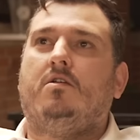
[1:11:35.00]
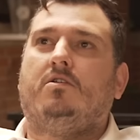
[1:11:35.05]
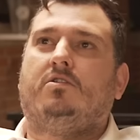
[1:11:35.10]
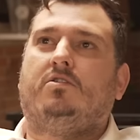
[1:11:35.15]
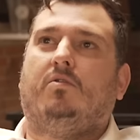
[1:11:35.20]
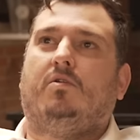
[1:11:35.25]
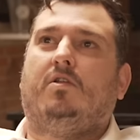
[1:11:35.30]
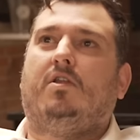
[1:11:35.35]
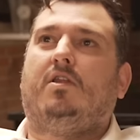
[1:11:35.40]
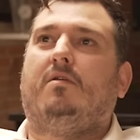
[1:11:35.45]

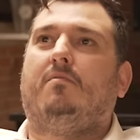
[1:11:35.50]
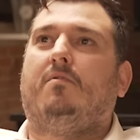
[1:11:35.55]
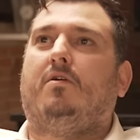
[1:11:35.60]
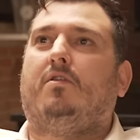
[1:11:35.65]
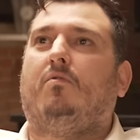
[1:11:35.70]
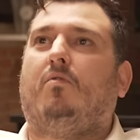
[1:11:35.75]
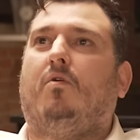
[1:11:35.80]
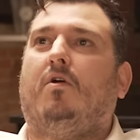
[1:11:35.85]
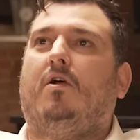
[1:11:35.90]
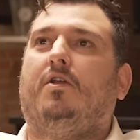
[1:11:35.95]
So what do you think about
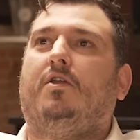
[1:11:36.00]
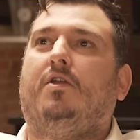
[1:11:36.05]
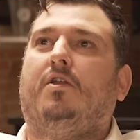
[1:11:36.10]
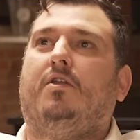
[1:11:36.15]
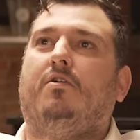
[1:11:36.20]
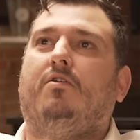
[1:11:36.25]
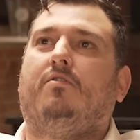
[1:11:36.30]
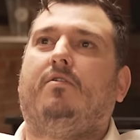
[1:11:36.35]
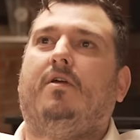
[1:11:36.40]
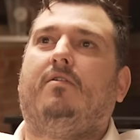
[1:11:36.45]
the war in the
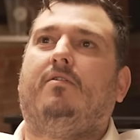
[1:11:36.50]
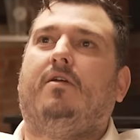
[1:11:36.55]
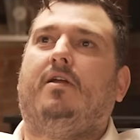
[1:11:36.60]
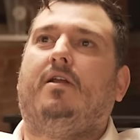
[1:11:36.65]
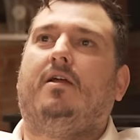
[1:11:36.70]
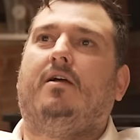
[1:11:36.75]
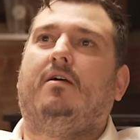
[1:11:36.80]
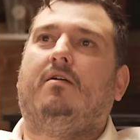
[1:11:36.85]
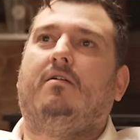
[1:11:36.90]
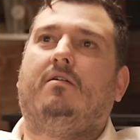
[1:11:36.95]
Ukraine right
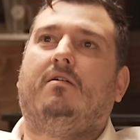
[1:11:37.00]
now?